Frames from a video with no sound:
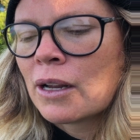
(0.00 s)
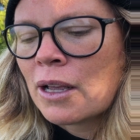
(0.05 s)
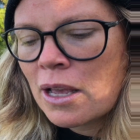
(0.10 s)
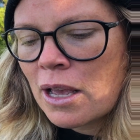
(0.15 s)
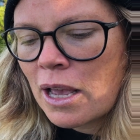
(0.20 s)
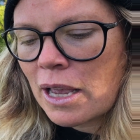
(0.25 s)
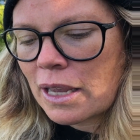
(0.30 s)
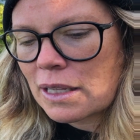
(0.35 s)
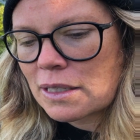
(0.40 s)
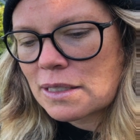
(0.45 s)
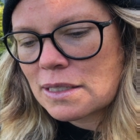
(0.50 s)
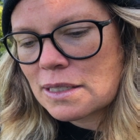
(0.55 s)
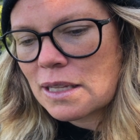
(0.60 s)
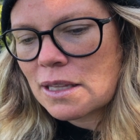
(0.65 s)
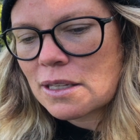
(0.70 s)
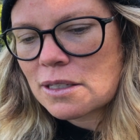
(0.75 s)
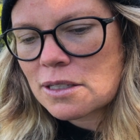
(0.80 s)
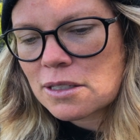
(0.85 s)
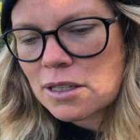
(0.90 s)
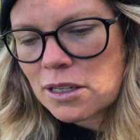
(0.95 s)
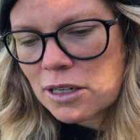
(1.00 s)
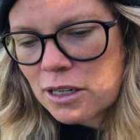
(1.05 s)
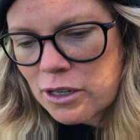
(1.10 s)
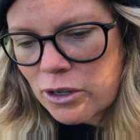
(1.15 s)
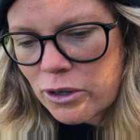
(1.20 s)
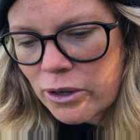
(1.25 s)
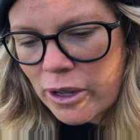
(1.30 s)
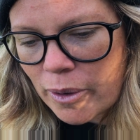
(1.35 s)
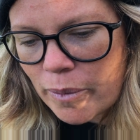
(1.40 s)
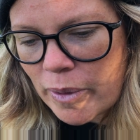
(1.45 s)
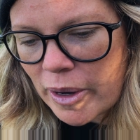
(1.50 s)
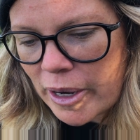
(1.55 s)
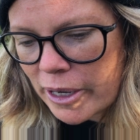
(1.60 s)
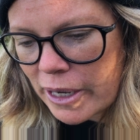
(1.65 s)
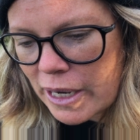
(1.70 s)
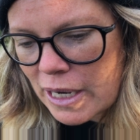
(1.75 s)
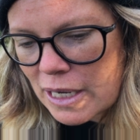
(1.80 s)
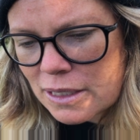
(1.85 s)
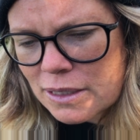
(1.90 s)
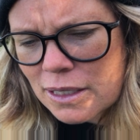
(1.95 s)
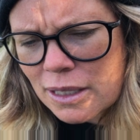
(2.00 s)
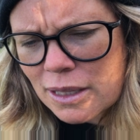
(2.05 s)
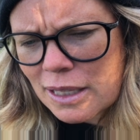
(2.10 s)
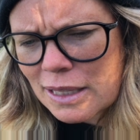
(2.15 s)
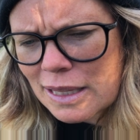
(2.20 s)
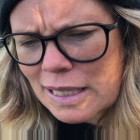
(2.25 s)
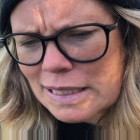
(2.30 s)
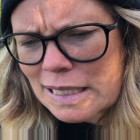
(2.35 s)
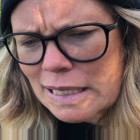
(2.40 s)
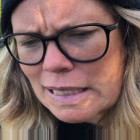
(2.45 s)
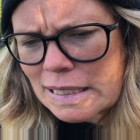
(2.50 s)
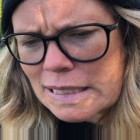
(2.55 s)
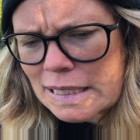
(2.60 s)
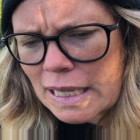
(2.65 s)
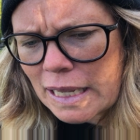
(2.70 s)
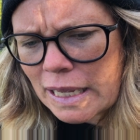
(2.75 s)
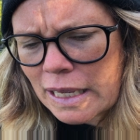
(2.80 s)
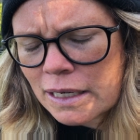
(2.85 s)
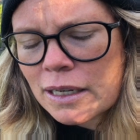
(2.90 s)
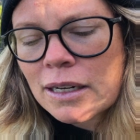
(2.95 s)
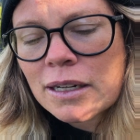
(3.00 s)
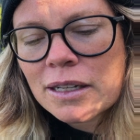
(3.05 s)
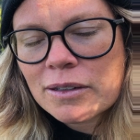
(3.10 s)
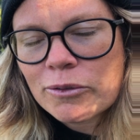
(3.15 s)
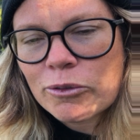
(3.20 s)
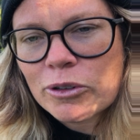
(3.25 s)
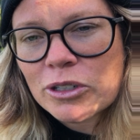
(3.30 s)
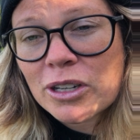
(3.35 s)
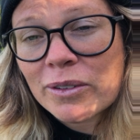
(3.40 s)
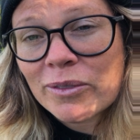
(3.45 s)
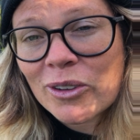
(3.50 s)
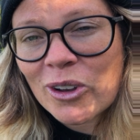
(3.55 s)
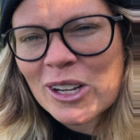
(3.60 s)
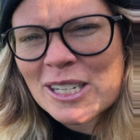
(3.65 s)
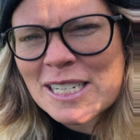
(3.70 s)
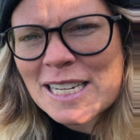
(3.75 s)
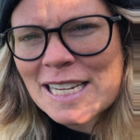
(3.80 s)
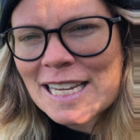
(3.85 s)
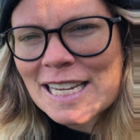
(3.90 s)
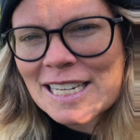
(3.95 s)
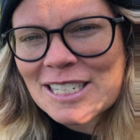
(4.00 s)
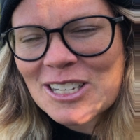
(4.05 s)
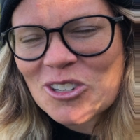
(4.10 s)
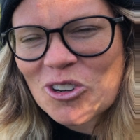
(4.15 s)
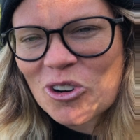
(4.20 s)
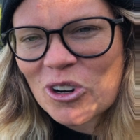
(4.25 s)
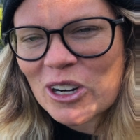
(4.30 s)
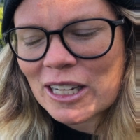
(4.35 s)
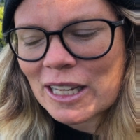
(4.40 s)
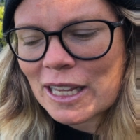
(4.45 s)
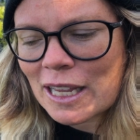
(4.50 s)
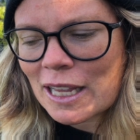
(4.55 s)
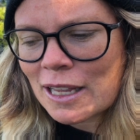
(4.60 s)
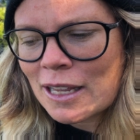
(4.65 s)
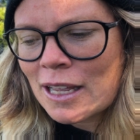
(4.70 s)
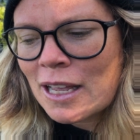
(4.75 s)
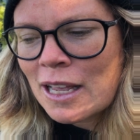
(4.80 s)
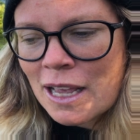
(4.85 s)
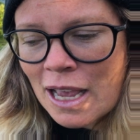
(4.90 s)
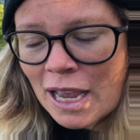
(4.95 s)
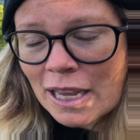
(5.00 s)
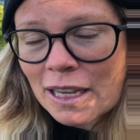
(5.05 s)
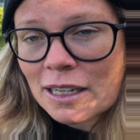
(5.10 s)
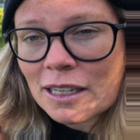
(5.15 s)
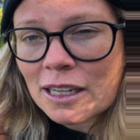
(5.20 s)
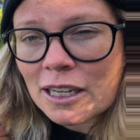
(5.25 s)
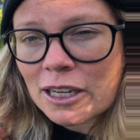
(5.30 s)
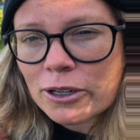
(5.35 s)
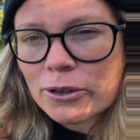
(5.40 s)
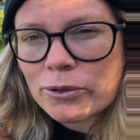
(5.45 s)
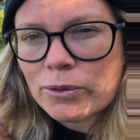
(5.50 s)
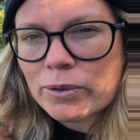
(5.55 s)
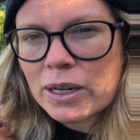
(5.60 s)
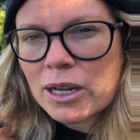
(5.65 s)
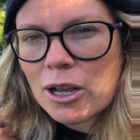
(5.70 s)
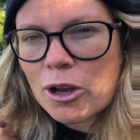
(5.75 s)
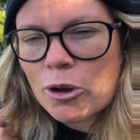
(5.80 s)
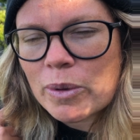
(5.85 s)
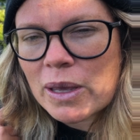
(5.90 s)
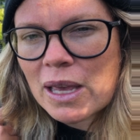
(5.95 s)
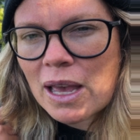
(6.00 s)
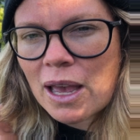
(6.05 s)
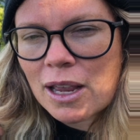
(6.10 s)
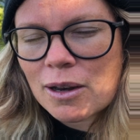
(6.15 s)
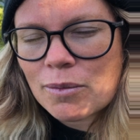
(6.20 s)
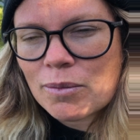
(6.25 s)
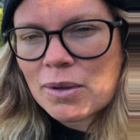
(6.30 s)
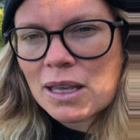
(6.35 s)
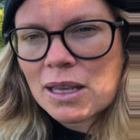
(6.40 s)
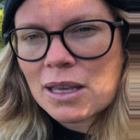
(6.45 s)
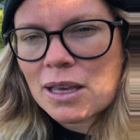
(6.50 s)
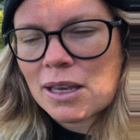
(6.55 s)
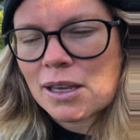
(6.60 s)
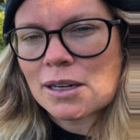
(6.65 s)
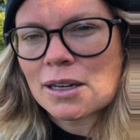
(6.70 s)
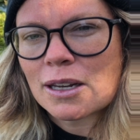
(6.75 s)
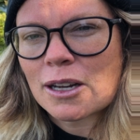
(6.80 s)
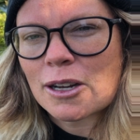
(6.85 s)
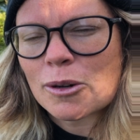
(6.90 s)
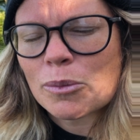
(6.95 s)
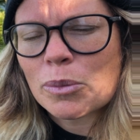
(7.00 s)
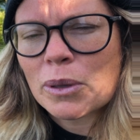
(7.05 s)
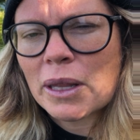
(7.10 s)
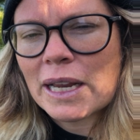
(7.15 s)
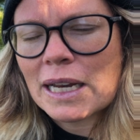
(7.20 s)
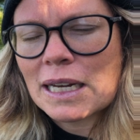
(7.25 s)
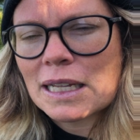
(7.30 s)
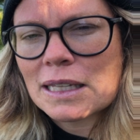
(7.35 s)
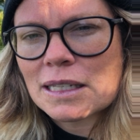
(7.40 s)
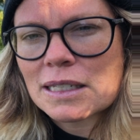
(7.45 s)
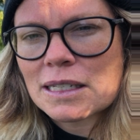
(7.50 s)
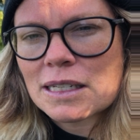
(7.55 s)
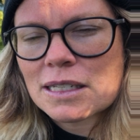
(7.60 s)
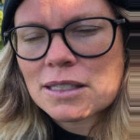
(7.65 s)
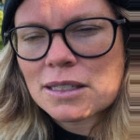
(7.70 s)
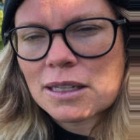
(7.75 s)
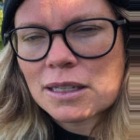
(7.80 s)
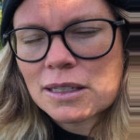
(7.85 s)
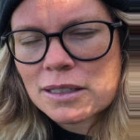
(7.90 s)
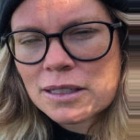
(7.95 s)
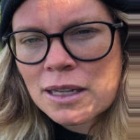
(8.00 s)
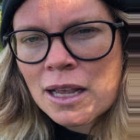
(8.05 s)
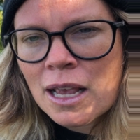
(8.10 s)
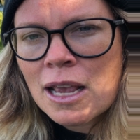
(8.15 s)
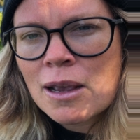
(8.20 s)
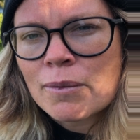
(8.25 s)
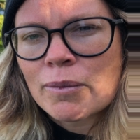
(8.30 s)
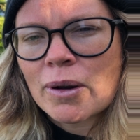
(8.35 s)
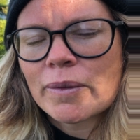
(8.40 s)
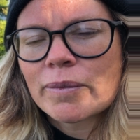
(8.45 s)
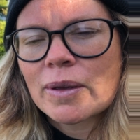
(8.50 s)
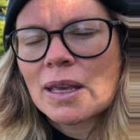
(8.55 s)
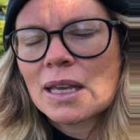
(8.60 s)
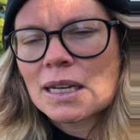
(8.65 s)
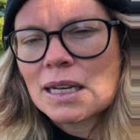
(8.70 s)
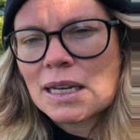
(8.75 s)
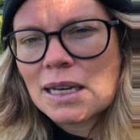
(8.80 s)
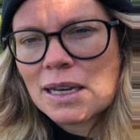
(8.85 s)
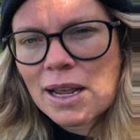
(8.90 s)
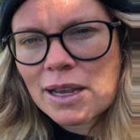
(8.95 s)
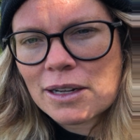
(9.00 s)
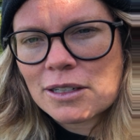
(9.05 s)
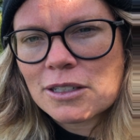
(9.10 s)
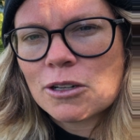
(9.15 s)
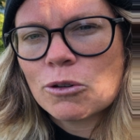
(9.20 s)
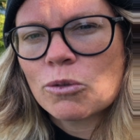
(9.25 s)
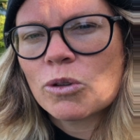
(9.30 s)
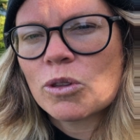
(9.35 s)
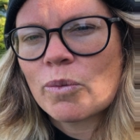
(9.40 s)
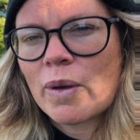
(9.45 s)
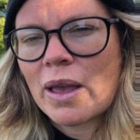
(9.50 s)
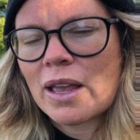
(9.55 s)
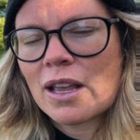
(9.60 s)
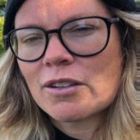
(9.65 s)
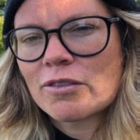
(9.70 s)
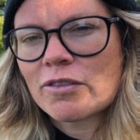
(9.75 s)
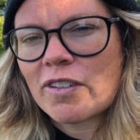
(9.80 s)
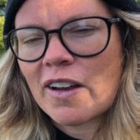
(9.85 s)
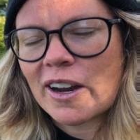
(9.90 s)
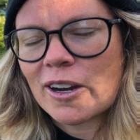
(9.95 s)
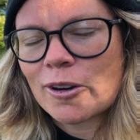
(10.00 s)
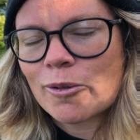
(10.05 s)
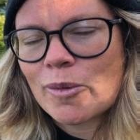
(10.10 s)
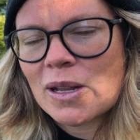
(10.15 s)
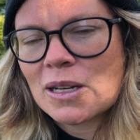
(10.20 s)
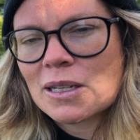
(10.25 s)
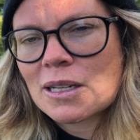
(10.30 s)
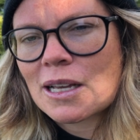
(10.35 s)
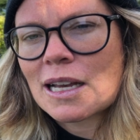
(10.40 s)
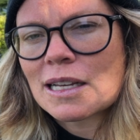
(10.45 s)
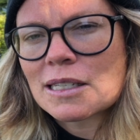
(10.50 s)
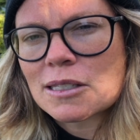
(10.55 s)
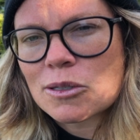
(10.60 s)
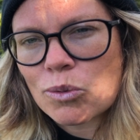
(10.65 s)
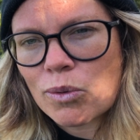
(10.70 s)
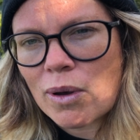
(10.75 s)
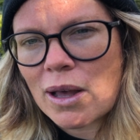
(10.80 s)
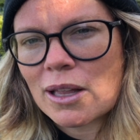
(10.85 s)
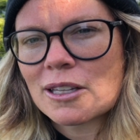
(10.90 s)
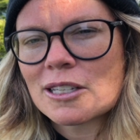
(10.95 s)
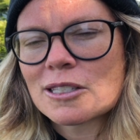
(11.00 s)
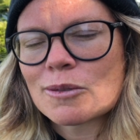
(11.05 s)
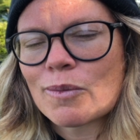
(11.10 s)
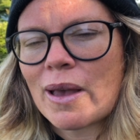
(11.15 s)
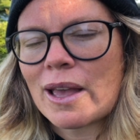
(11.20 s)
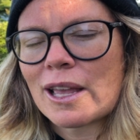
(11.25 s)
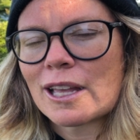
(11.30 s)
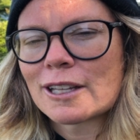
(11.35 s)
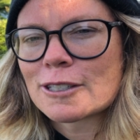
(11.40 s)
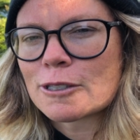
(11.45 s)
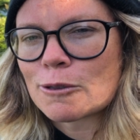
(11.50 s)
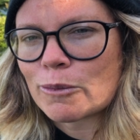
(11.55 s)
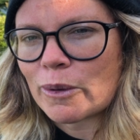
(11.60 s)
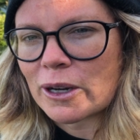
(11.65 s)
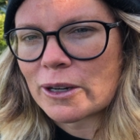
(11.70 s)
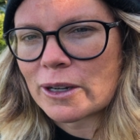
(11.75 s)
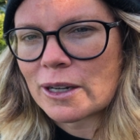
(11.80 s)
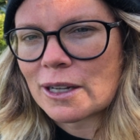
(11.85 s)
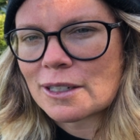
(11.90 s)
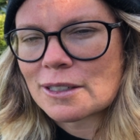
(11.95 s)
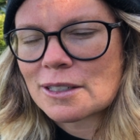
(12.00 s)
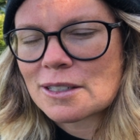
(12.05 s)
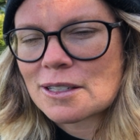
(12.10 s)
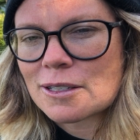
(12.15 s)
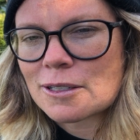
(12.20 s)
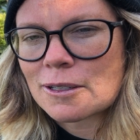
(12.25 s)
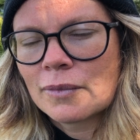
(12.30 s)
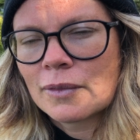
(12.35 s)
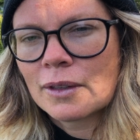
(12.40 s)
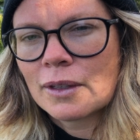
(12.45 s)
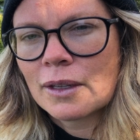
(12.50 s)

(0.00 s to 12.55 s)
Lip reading: I can see the Sinanoka berries, I think that's how you say it, which I'm going to eat shortly. I can hear Rio behind me. I can hear a plane in the distance. But I'm connected with my environment as well as my experience.